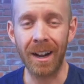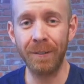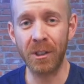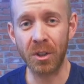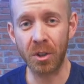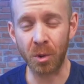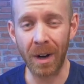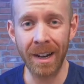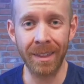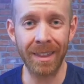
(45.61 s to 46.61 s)
of
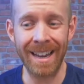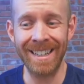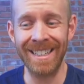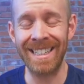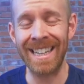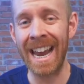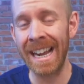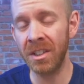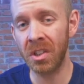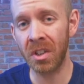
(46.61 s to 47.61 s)
strength and
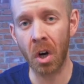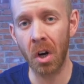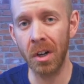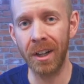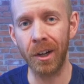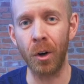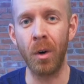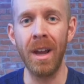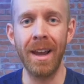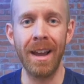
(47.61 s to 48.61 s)
intense
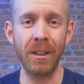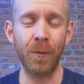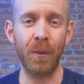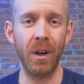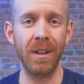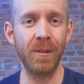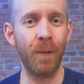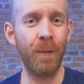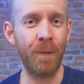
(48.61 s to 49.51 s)
cardio as far as